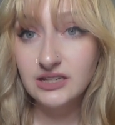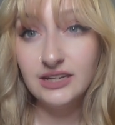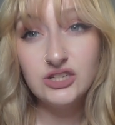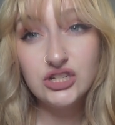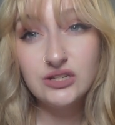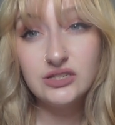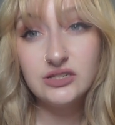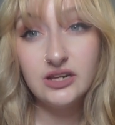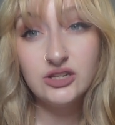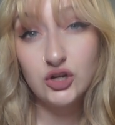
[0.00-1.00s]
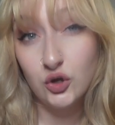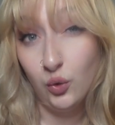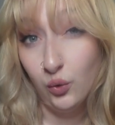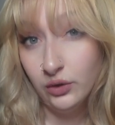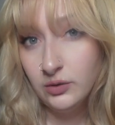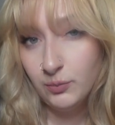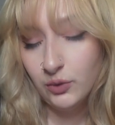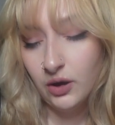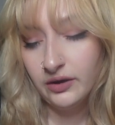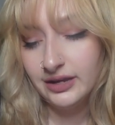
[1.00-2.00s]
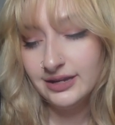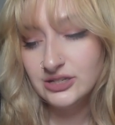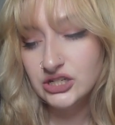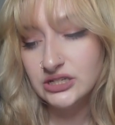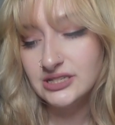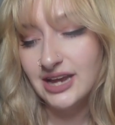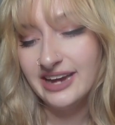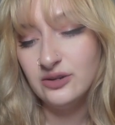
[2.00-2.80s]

Like it's just, it's a good book. It's just, I